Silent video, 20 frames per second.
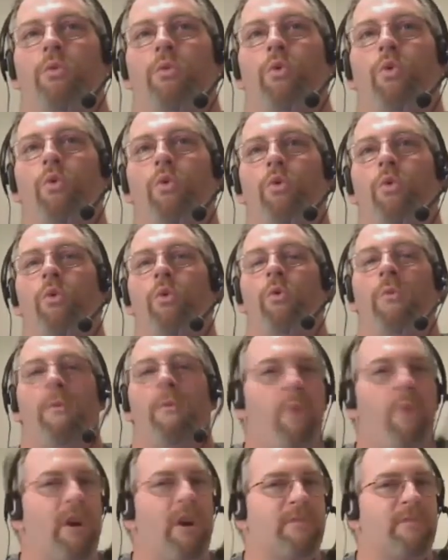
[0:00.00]

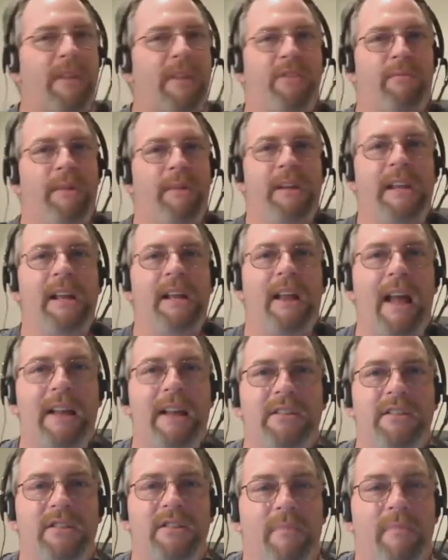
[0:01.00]
Ooh, where's my 3D
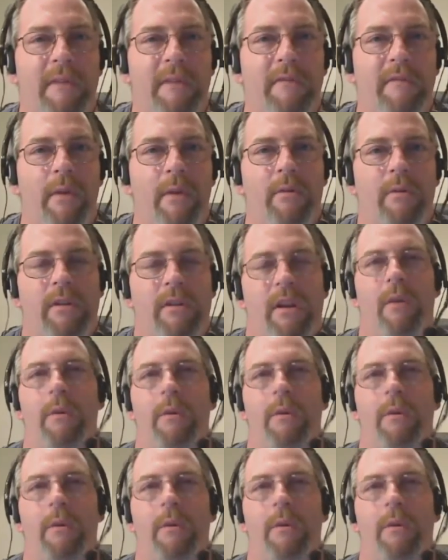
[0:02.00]
glasses for my phone?